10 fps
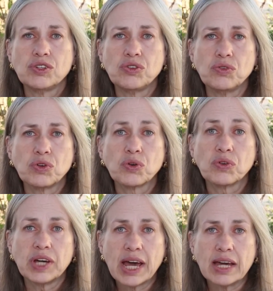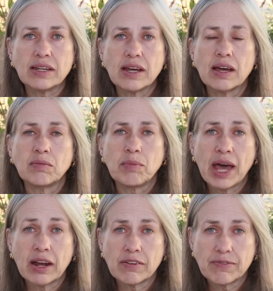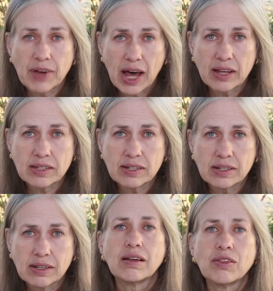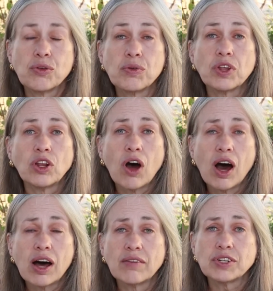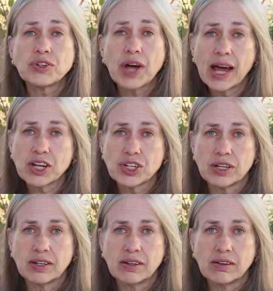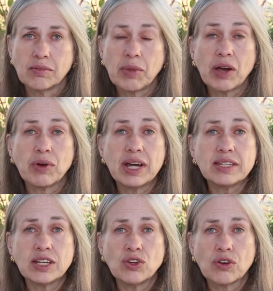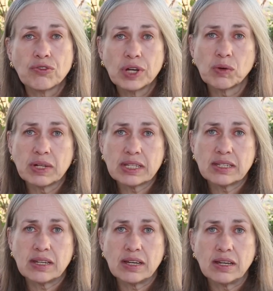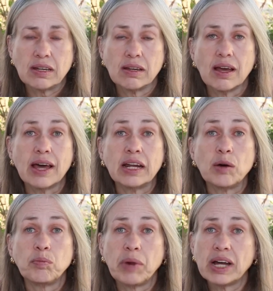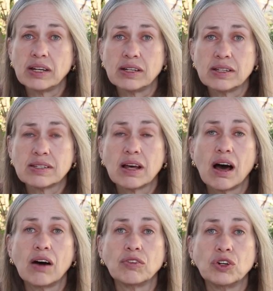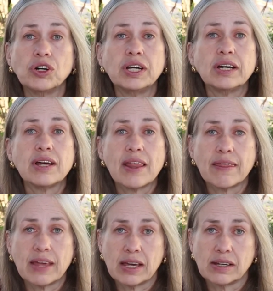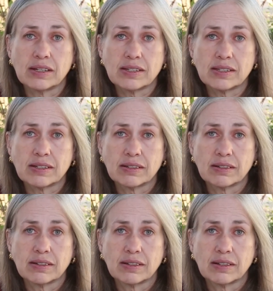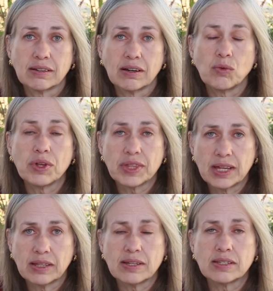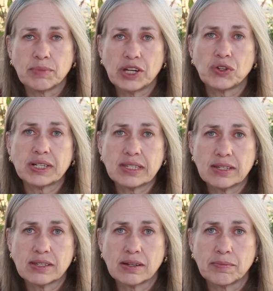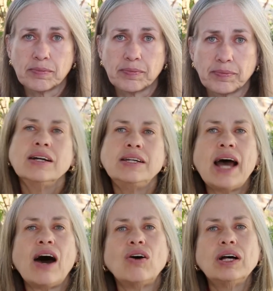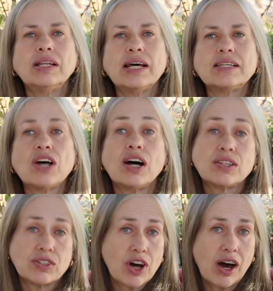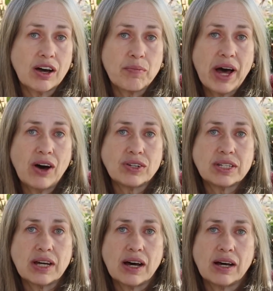to create and manifest through the law of attraction by raising your frequency an abundance of good things within this matrix system. Now, let's also talk about